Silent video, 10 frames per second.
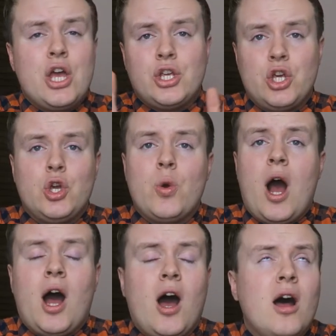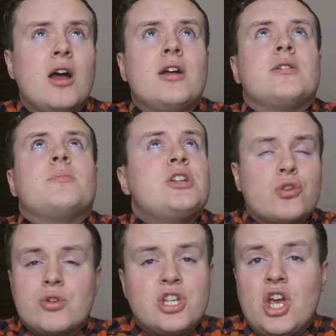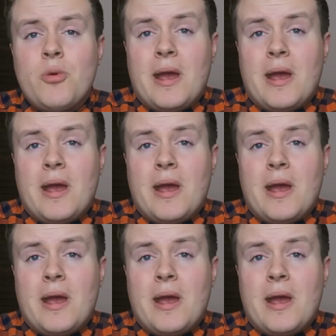You are, be true to you,